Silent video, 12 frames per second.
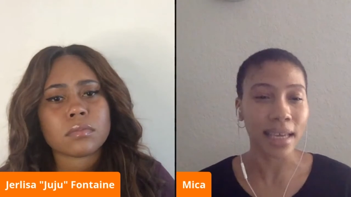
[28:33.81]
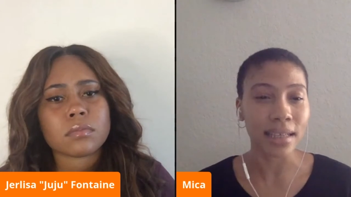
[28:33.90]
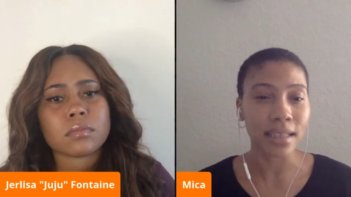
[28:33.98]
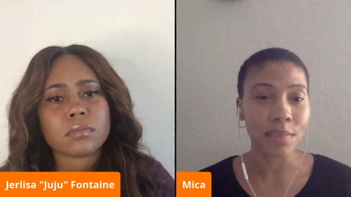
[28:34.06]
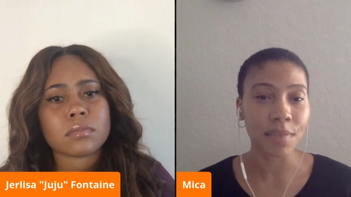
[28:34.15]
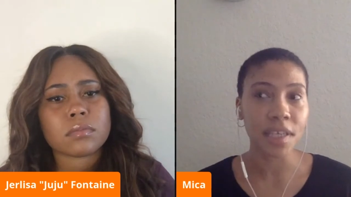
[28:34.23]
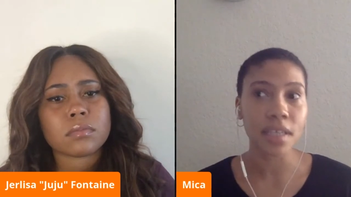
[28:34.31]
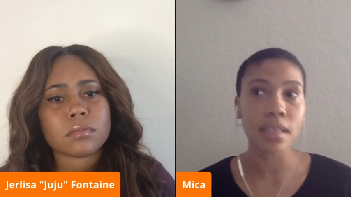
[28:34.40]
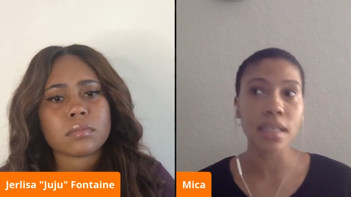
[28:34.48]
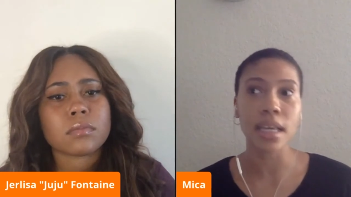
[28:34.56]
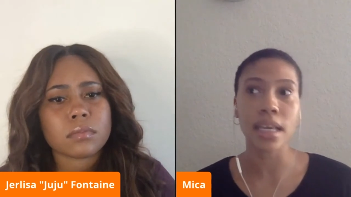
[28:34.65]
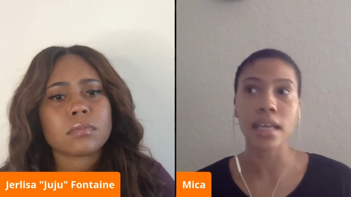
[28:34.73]
Speaker 1: legacy
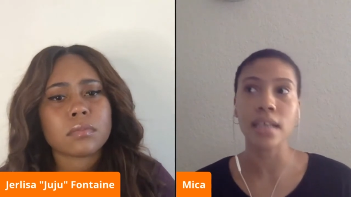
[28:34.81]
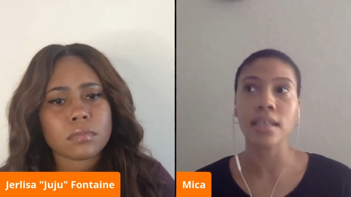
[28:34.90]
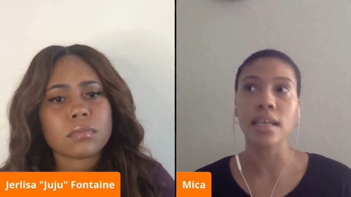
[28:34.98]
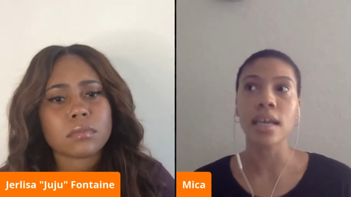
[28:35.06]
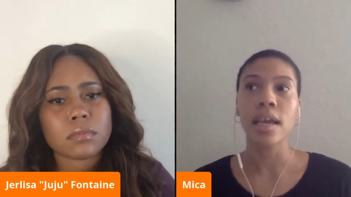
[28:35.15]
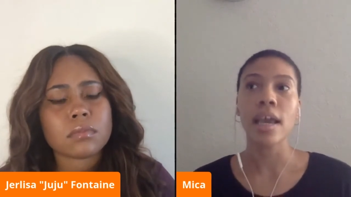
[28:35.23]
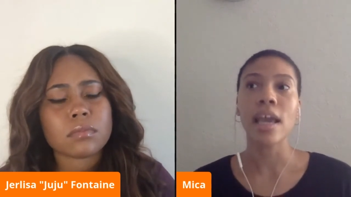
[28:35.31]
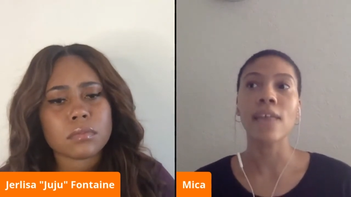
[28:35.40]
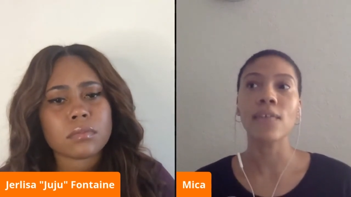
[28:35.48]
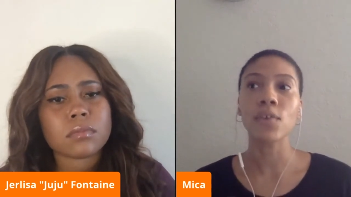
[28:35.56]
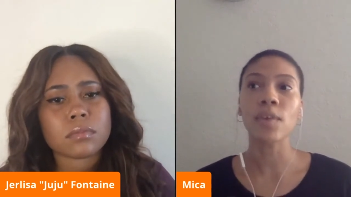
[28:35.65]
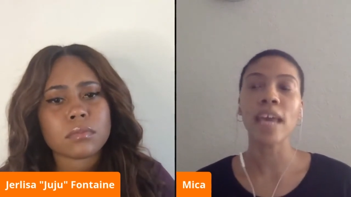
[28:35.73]
piece is
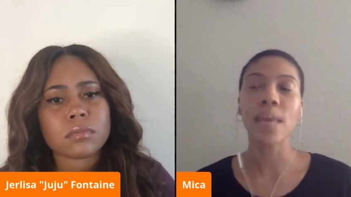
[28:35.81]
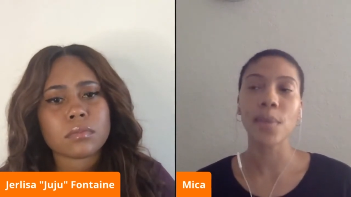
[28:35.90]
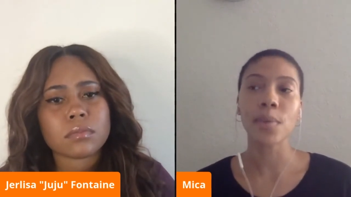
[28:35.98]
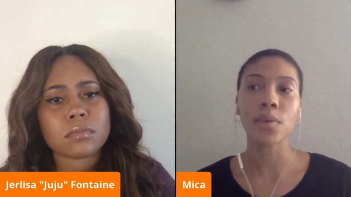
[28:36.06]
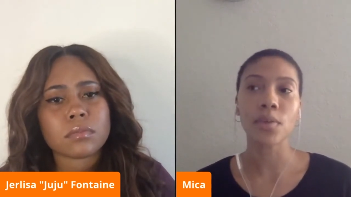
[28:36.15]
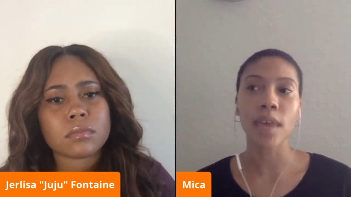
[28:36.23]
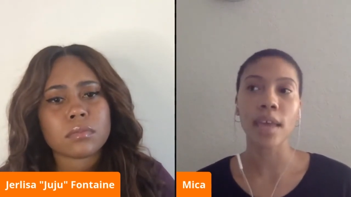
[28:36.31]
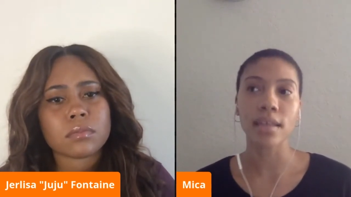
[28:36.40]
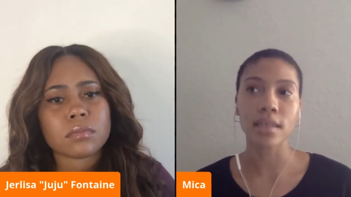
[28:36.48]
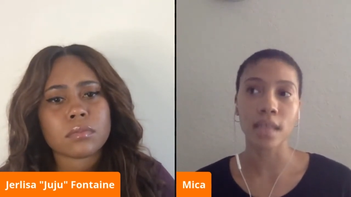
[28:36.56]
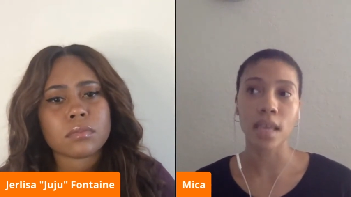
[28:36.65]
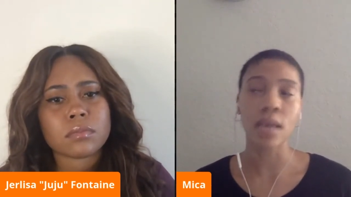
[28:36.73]
if you can't be what you can't
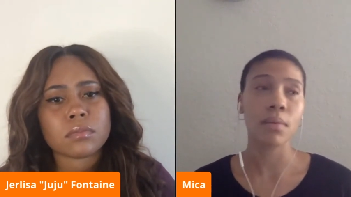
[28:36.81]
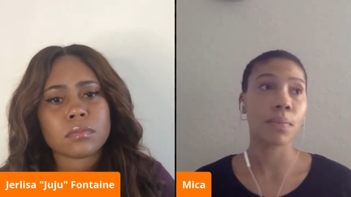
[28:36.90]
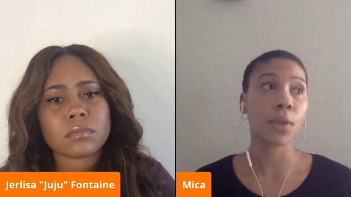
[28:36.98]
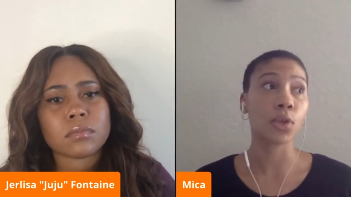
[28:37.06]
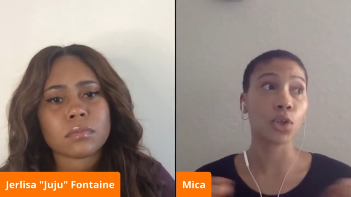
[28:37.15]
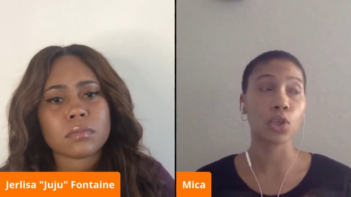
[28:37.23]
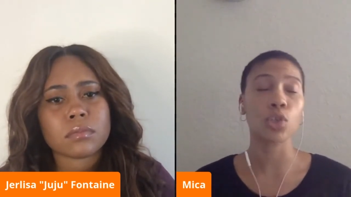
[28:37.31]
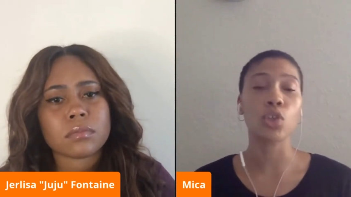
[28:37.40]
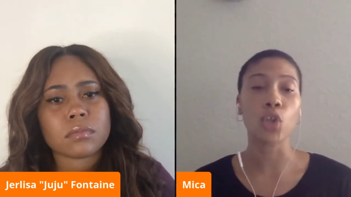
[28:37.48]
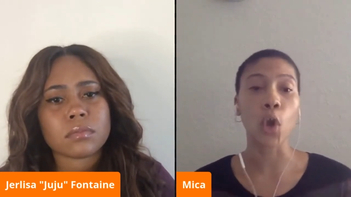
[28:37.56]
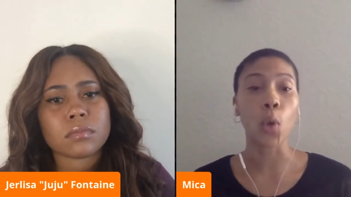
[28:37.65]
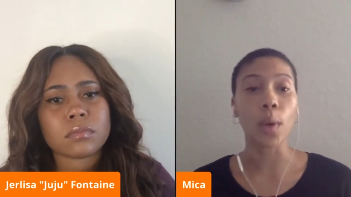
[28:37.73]
see, but there is
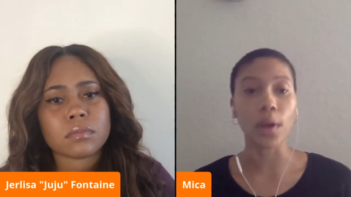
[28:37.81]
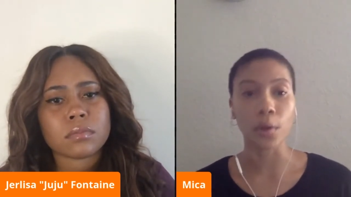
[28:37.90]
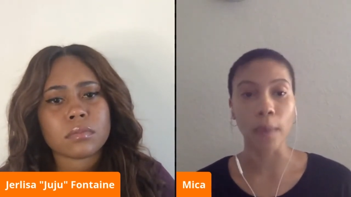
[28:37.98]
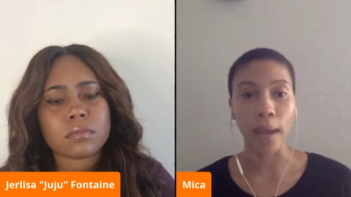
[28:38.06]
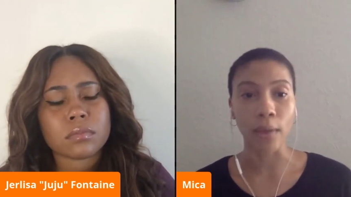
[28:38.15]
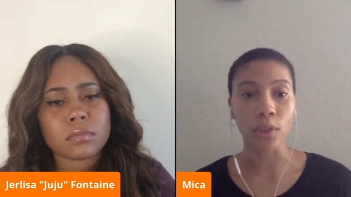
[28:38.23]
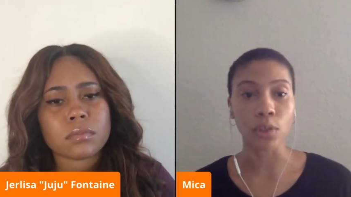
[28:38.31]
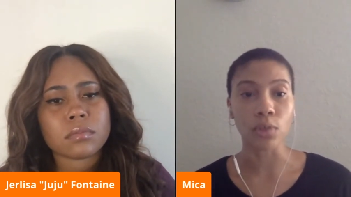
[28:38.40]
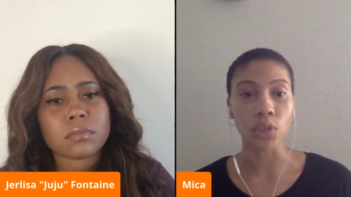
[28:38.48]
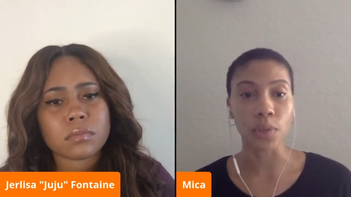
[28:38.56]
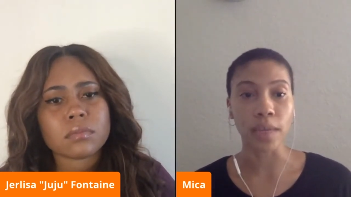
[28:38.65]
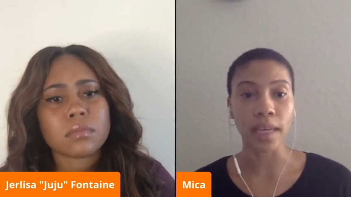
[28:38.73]
no one around you
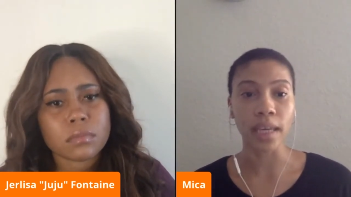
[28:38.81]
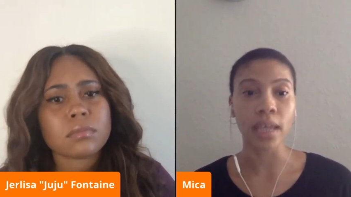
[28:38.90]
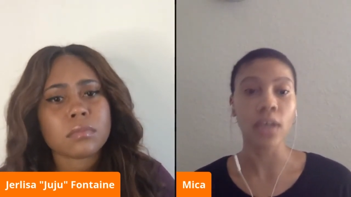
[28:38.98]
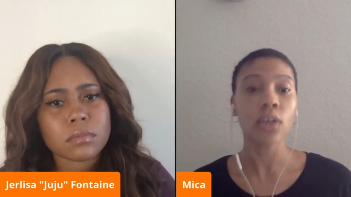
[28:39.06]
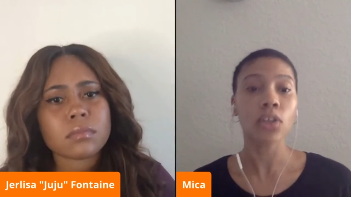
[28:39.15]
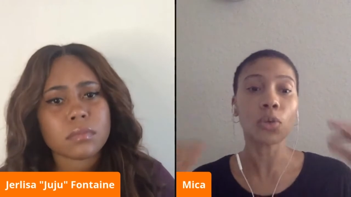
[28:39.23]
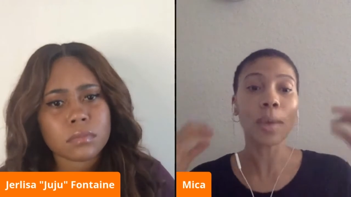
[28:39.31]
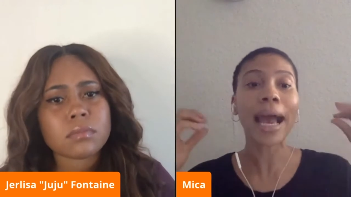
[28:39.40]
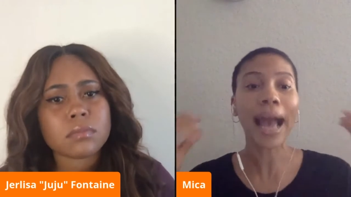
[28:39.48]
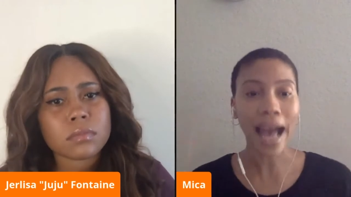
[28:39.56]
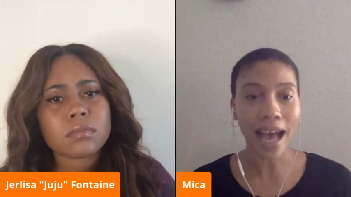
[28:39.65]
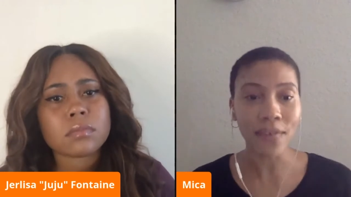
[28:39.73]
doing it, you
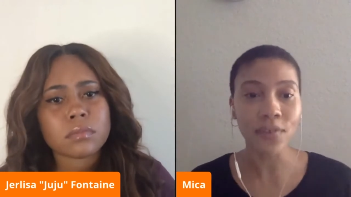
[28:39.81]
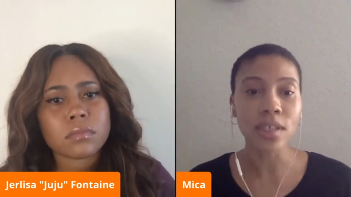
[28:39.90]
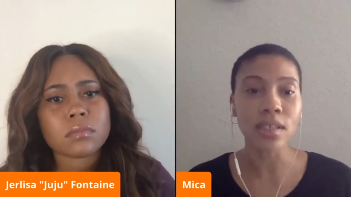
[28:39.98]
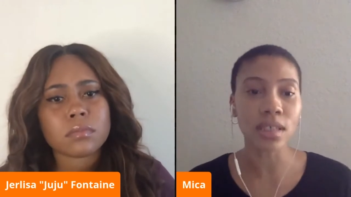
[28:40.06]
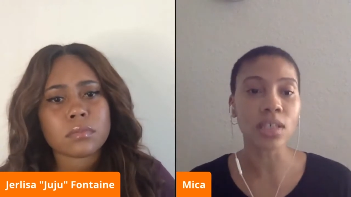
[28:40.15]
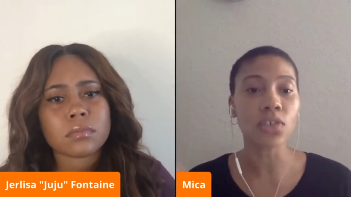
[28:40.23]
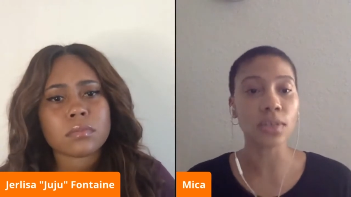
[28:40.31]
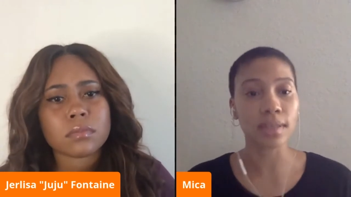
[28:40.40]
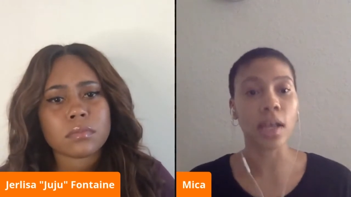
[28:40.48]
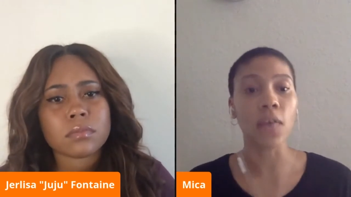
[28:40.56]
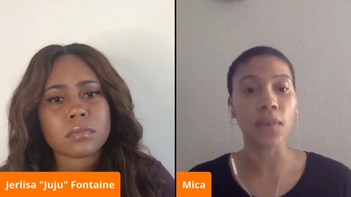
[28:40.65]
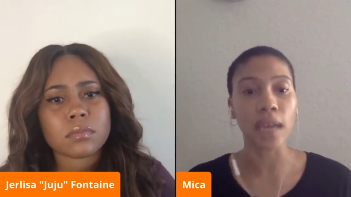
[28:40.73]
have to see
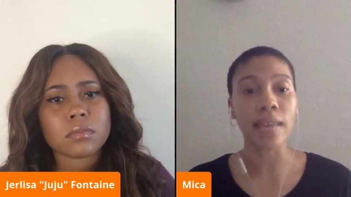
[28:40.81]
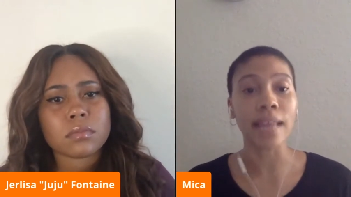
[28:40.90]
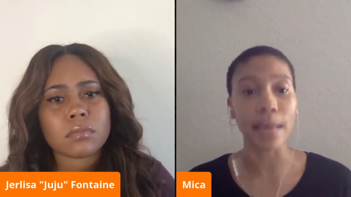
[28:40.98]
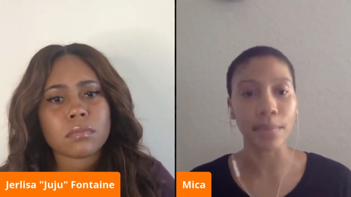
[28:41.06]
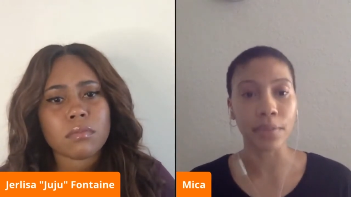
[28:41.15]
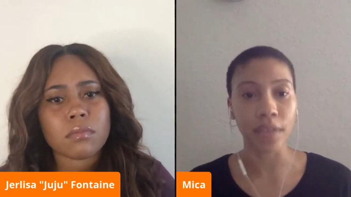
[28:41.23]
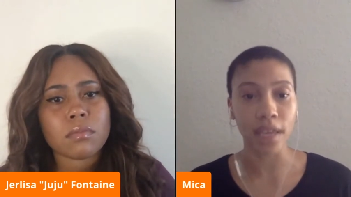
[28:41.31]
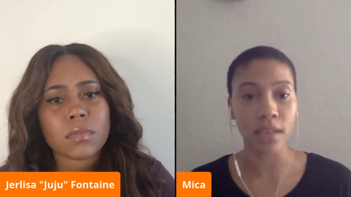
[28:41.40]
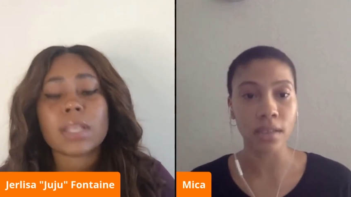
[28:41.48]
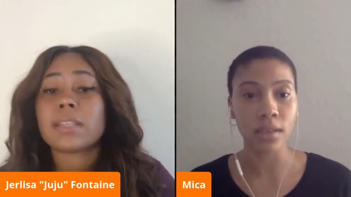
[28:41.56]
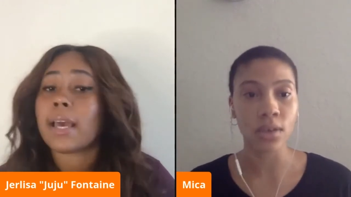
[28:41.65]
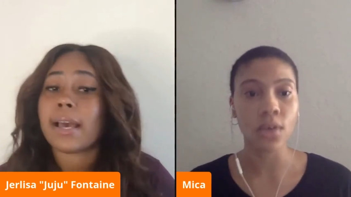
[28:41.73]
yourself in that
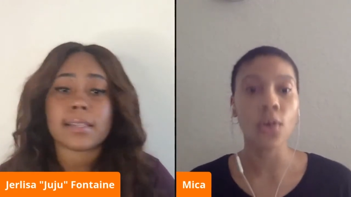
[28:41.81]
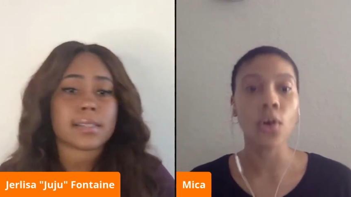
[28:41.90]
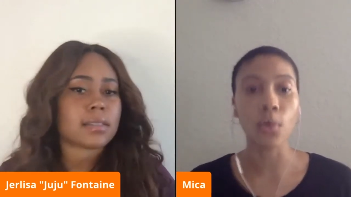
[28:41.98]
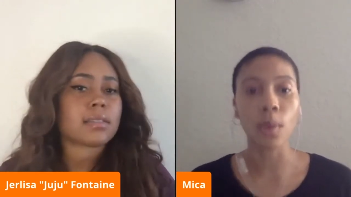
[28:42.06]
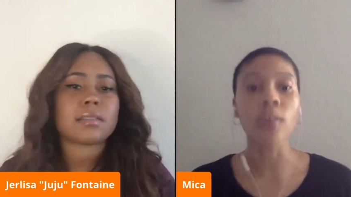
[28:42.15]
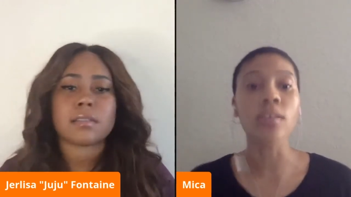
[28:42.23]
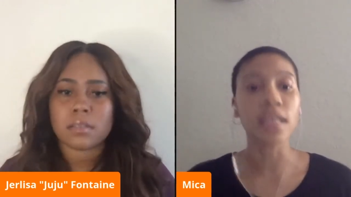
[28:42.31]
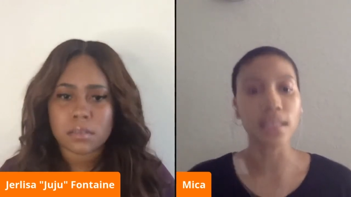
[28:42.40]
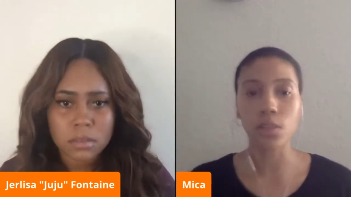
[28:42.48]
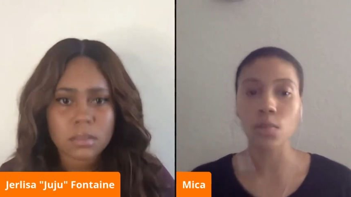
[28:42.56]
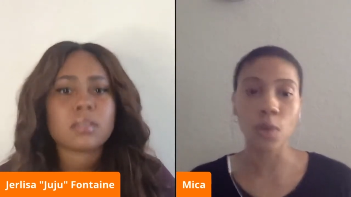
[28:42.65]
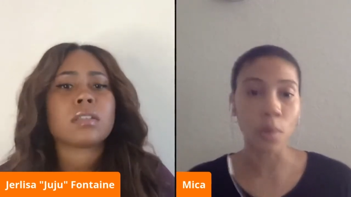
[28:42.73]
place, yes. or else it,
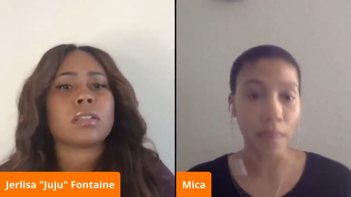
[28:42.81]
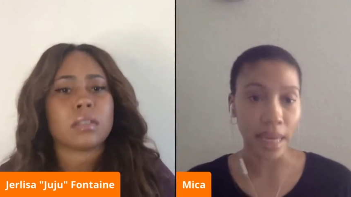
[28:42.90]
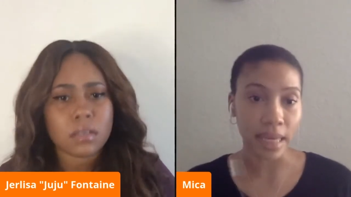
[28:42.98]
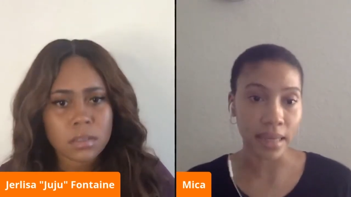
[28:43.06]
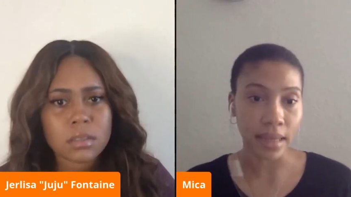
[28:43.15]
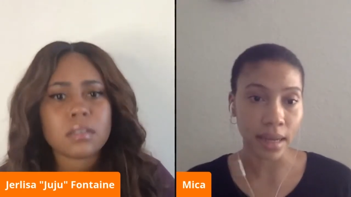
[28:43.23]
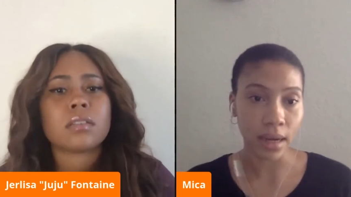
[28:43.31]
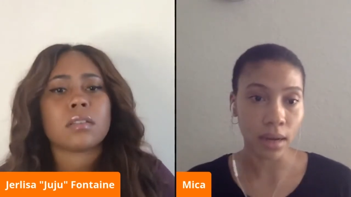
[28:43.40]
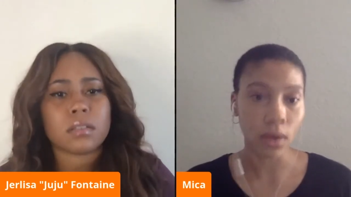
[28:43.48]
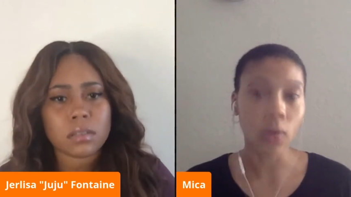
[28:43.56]
you won't make it there.